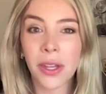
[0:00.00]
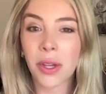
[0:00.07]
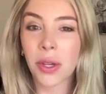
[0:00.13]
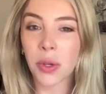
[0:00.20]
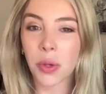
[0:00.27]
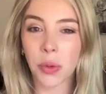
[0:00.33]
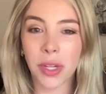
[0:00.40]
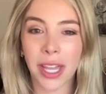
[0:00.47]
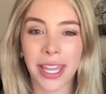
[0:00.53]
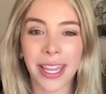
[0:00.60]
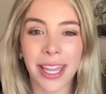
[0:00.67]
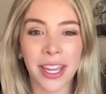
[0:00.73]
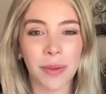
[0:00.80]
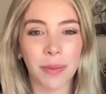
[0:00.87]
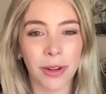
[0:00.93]
create an
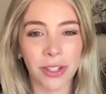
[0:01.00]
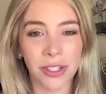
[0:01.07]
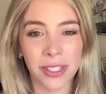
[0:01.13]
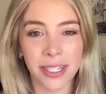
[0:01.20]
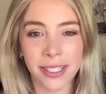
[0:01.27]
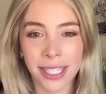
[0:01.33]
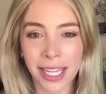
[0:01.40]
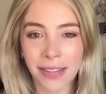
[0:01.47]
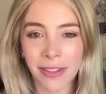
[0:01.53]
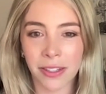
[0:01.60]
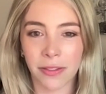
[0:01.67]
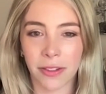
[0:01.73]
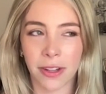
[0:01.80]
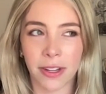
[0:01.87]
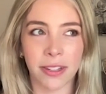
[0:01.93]
emergency saving
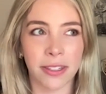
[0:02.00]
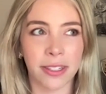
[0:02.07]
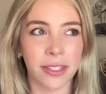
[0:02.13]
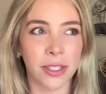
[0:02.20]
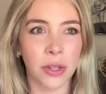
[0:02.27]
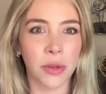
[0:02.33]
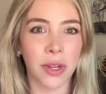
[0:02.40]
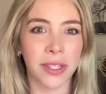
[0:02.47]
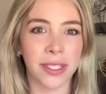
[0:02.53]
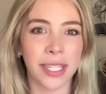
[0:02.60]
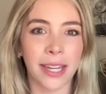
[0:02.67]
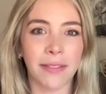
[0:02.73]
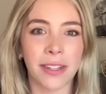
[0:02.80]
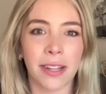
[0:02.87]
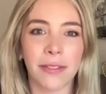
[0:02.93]
fund. So I
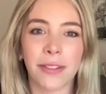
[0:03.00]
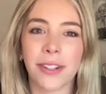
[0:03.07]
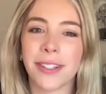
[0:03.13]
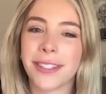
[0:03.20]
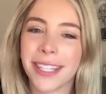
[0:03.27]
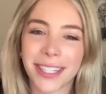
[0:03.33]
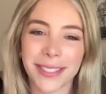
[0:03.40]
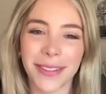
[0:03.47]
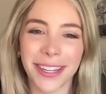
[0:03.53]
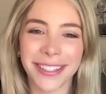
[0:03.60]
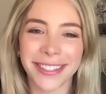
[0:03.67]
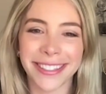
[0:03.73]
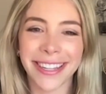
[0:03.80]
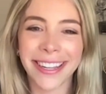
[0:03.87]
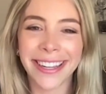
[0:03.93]
saved up for 6 months
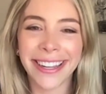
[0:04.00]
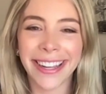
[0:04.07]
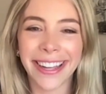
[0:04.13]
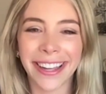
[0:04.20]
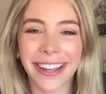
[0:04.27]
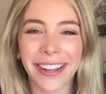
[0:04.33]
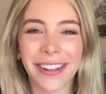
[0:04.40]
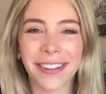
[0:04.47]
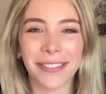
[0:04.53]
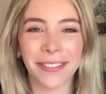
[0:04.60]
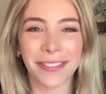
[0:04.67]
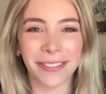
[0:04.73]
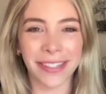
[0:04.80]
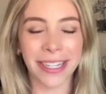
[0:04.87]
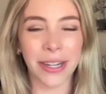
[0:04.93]
of,
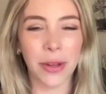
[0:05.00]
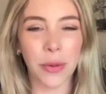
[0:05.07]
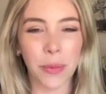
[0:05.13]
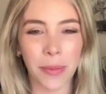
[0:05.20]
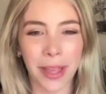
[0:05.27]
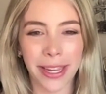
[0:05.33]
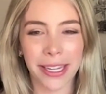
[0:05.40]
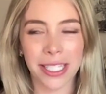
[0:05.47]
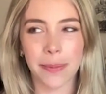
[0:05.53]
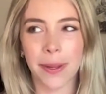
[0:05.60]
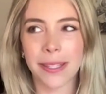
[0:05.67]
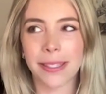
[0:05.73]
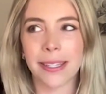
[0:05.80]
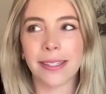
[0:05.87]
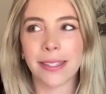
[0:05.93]
my
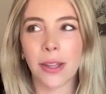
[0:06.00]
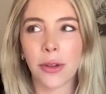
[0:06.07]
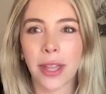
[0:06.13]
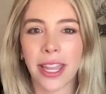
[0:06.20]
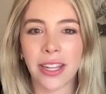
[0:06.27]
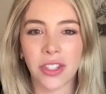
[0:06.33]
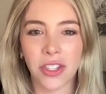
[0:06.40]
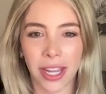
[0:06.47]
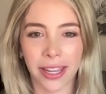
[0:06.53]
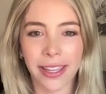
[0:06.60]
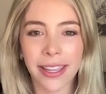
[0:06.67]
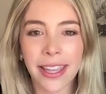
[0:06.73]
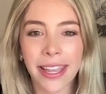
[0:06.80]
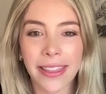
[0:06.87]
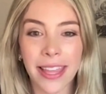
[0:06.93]
expenses. Okay, check.
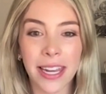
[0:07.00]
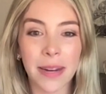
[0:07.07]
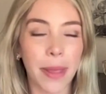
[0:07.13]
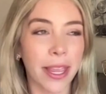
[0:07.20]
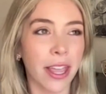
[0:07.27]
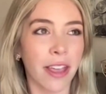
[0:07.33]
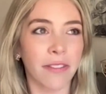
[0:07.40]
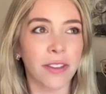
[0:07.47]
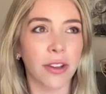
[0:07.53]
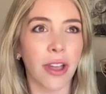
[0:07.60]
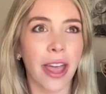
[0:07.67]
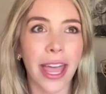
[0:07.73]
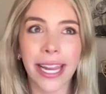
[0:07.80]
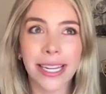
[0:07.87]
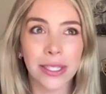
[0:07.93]
Then pay off your
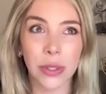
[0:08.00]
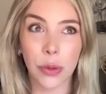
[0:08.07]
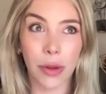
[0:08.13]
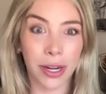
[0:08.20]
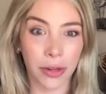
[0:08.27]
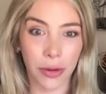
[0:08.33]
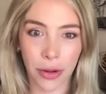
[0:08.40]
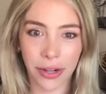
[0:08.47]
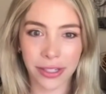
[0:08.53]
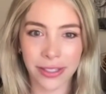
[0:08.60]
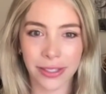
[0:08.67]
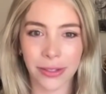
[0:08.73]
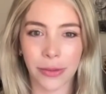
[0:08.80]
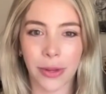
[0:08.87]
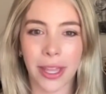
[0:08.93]
highest credit cards.
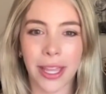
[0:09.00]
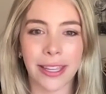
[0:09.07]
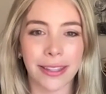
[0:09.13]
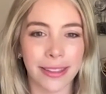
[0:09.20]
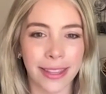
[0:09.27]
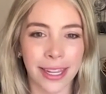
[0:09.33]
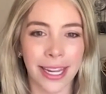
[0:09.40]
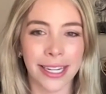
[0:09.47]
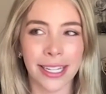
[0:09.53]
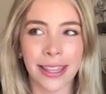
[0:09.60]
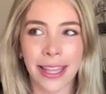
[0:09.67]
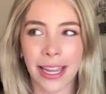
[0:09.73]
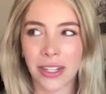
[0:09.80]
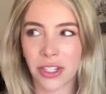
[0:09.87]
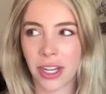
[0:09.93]
Okay. Then I did
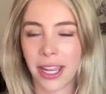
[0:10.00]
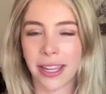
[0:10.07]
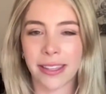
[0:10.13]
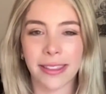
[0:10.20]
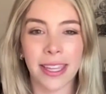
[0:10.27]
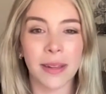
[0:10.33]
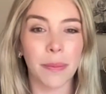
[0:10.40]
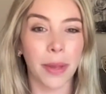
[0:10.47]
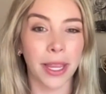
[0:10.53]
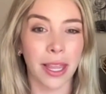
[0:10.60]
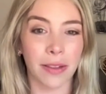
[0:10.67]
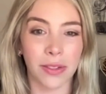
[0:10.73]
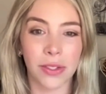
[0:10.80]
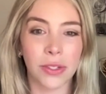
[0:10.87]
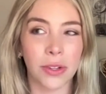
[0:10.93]
that, check. Then pay off
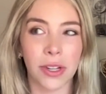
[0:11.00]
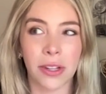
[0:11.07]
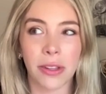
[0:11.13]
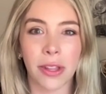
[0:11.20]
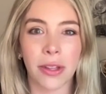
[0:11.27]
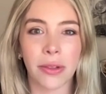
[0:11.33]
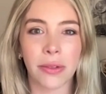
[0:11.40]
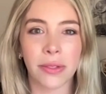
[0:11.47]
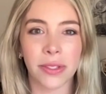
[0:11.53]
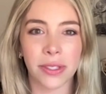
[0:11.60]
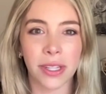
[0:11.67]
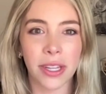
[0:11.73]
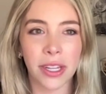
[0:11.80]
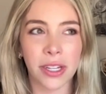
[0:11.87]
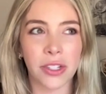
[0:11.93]
student loans,
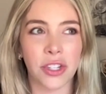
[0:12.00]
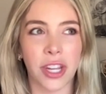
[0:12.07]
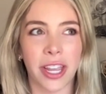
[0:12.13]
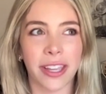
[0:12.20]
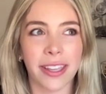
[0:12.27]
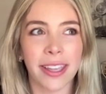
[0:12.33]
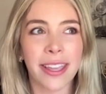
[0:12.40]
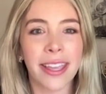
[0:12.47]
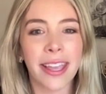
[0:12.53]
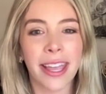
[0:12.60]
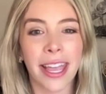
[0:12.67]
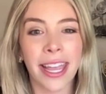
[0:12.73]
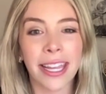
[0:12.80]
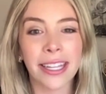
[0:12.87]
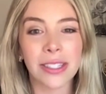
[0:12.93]
check.
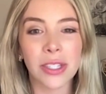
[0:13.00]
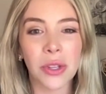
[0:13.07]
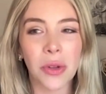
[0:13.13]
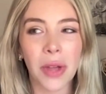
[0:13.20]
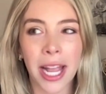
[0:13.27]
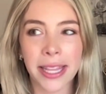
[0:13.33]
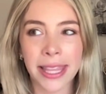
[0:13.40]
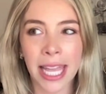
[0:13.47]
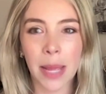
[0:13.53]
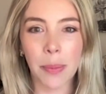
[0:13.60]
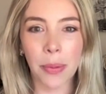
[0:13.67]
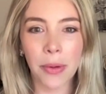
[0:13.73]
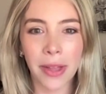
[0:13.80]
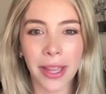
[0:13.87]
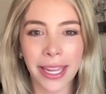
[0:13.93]
And so at that
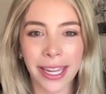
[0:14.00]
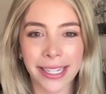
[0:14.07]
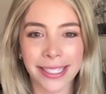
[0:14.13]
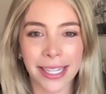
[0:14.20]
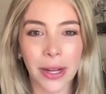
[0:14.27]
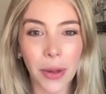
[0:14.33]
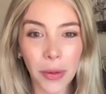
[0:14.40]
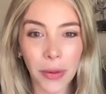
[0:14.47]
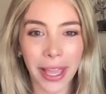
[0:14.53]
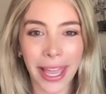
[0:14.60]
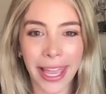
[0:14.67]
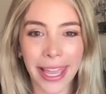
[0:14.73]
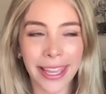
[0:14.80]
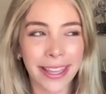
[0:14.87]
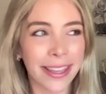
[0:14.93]
point I said,
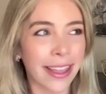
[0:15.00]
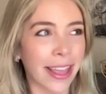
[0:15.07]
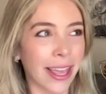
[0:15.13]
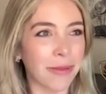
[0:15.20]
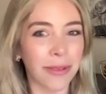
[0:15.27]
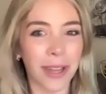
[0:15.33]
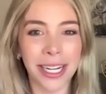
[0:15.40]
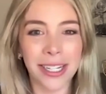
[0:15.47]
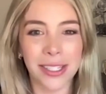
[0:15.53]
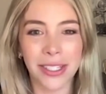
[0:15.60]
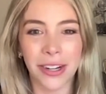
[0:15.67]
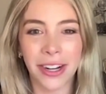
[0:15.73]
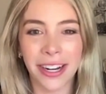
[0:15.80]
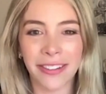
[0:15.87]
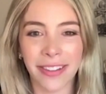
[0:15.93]
okay, I'm ready to
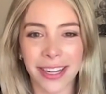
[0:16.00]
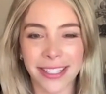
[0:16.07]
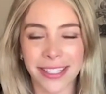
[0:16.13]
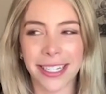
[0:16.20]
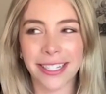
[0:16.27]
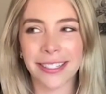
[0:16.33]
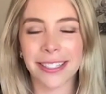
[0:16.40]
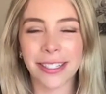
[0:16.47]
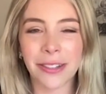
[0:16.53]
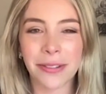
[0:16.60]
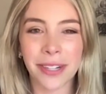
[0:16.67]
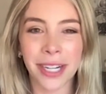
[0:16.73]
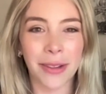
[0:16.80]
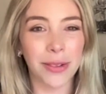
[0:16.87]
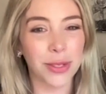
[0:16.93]
start investing. So when
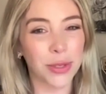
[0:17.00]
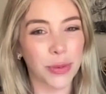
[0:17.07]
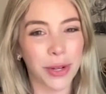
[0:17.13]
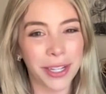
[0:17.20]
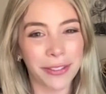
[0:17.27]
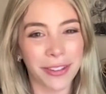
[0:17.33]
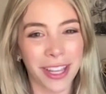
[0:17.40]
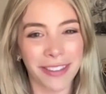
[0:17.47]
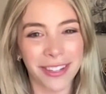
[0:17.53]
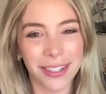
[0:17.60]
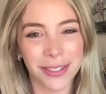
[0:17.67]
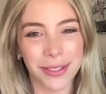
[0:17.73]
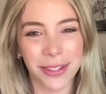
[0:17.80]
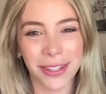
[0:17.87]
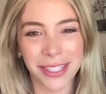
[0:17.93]
I was 25 years
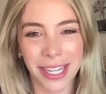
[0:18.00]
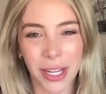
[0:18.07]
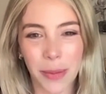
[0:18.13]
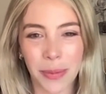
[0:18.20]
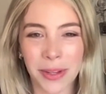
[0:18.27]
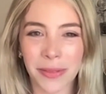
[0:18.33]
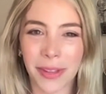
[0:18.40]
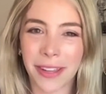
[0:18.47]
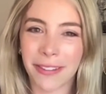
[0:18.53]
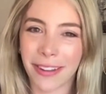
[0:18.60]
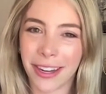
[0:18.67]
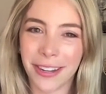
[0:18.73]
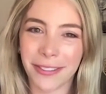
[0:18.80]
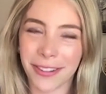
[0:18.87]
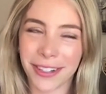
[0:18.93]
old, I opened my
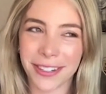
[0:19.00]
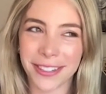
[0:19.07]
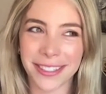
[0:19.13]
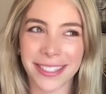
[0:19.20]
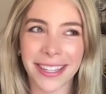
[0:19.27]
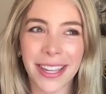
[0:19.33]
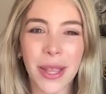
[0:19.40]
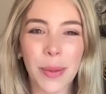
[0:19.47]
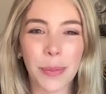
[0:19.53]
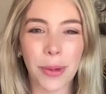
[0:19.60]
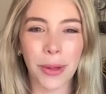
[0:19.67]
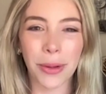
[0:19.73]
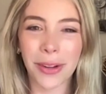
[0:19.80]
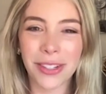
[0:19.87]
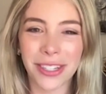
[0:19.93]
very first
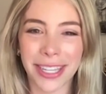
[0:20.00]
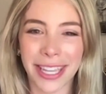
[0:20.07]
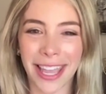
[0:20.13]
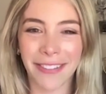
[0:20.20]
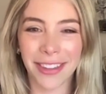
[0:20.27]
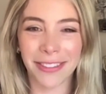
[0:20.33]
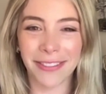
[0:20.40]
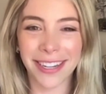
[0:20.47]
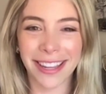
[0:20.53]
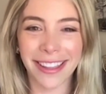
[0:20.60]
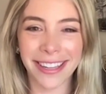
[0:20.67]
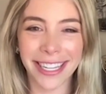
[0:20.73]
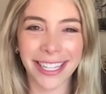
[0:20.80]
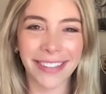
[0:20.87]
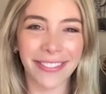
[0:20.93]
brokerage account with
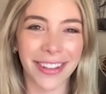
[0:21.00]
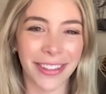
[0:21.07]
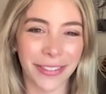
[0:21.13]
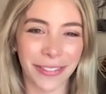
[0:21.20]
Fidelity with